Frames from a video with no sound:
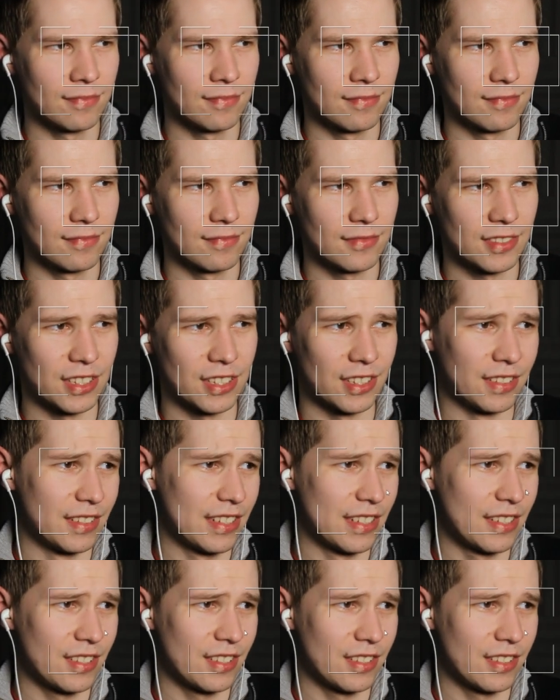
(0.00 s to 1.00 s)
turn
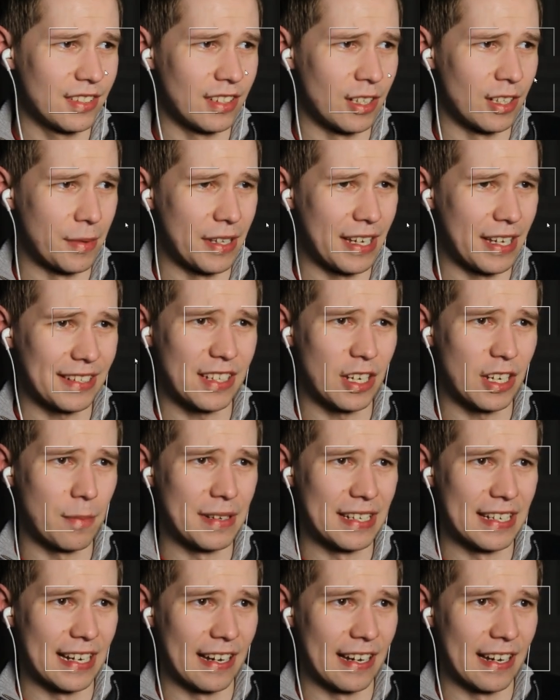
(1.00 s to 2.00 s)
this on. Oh, but that's got to be
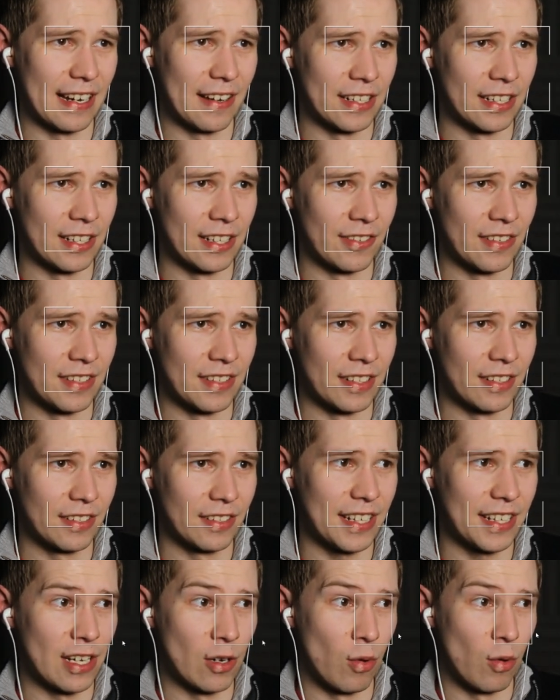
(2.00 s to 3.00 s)
down there, isn't it? I'll
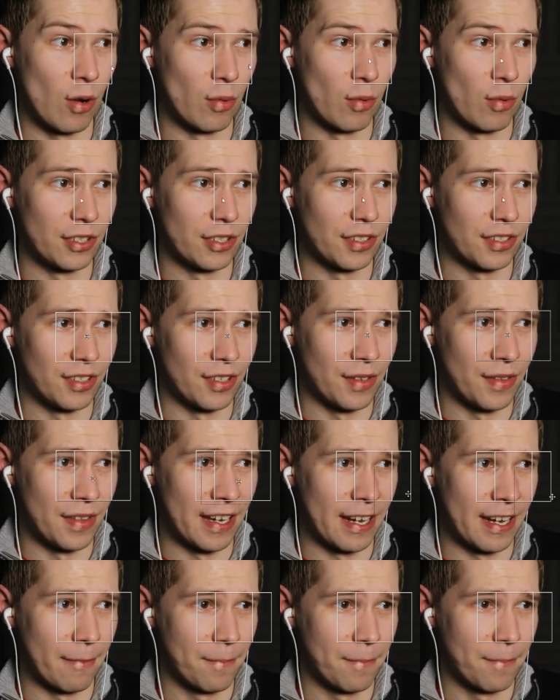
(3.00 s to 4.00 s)
tell you what, we'll just do
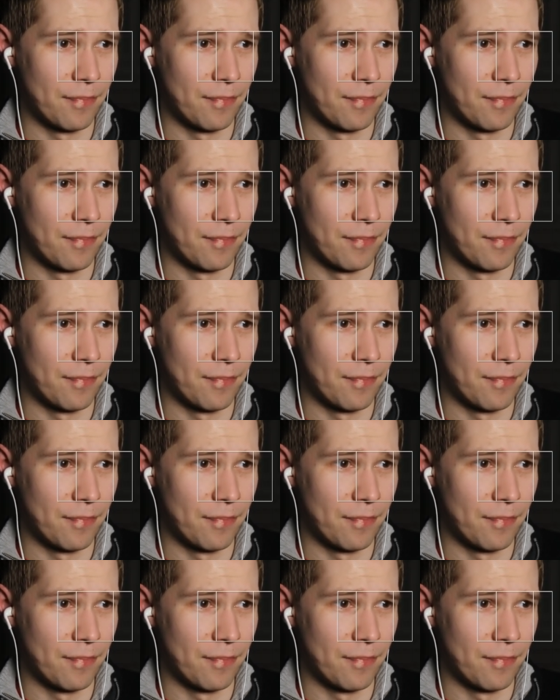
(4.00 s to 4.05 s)
that.